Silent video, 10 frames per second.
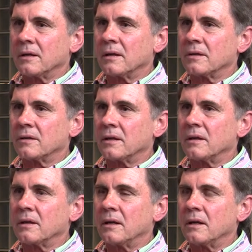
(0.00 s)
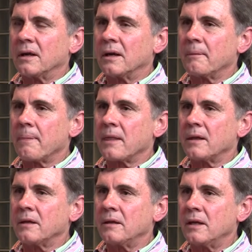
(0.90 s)
It's the
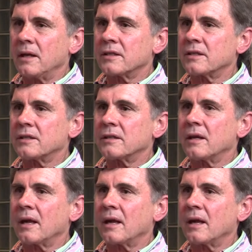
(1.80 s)
yes